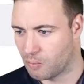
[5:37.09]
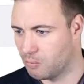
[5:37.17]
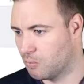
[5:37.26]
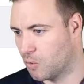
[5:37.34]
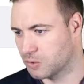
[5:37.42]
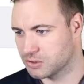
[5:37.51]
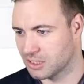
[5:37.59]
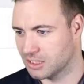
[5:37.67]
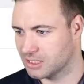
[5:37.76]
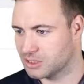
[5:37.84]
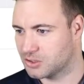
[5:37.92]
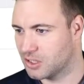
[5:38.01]
Wall Street.
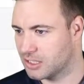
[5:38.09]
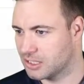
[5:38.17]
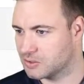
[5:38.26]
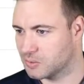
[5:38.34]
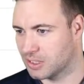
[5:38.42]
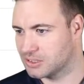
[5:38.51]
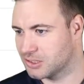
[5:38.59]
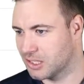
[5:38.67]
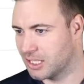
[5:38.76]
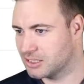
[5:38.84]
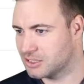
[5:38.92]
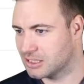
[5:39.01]
Let's try this one. So
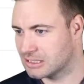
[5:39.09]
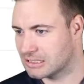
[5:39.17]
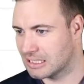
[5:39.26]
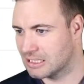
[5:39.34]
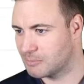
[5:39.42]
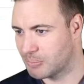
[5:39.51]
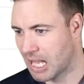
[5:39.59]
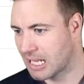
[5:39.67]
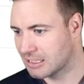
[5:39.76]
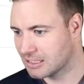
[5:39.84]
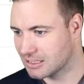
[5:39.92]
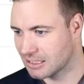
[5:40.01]
as you can see,
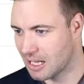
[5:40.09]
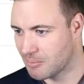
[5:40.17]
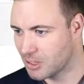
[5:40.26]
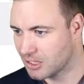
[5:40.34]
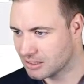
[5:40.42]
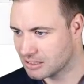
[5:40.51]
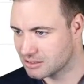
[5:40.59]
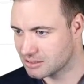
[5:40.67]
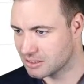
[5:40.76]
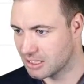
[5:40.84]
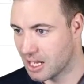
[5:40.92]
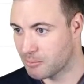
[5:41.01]
backlink number, this is the
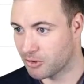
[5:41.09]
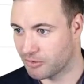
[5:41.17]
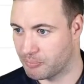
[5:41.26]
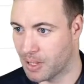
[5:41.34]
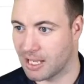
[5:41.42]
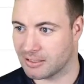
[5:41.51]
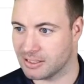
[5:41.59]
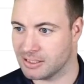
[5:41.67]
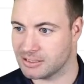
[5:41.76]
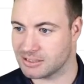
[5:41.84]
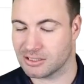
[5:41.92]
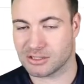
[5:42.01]
number of
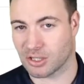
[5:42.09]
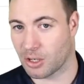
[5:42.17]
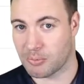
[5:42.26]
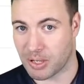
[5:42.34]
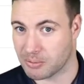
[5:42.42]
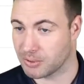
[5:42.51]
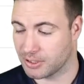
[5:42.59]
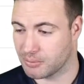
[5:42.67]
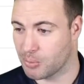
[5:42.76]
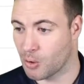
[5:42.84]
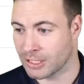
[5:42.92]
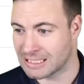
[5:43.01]
backlinks. So people that are
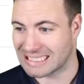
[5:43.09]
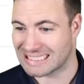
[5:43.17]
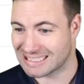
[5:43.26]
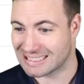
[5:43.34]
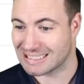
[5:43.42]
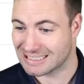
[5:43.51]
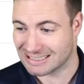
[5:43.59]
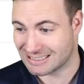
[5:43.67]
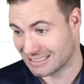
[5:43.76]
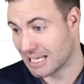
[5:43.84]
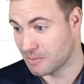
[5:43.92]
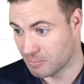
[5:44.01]
pointing to the
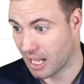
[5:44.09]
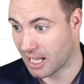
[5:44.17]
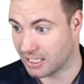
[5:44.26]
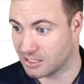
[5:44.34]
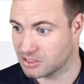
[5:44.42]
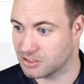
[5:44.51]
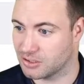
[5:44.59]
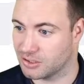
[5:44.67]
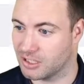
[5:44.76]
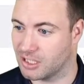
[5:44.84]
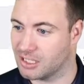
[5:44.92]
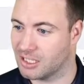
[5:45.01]
said page, all right?